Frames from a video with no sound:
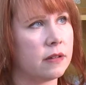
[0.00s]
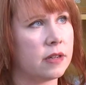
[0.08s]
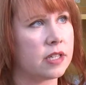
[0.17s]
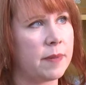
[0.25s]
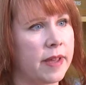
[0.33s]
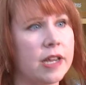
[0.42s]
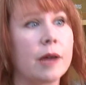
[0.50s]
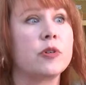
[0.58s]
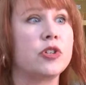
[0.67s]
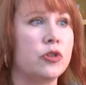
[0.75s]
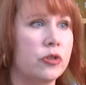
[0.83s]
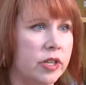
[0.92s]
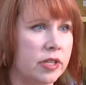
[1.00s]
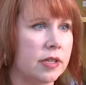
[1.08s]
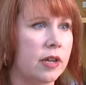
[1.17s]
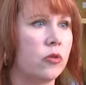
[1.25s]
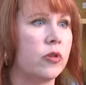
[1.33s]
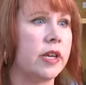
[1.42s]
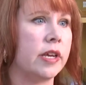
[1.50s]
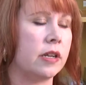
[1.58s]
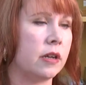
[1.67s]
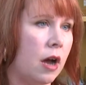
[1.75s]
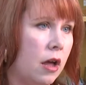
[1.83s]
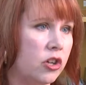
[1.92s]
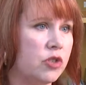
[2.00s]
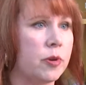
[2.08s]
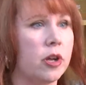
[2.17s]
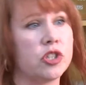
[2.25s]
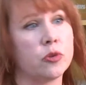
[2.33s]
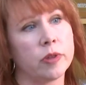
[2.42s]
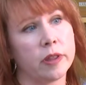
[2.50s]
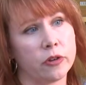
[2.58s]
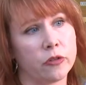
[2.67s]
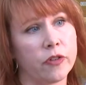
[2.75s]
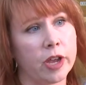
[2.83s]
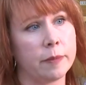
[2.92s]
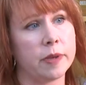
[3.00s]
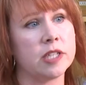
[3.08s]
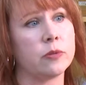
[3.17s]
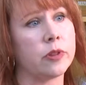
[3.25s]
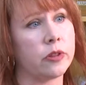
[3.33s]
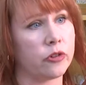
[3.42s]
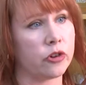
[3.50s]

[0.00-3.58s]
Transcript: expanding opportunities, not only in college, but also within their families and within their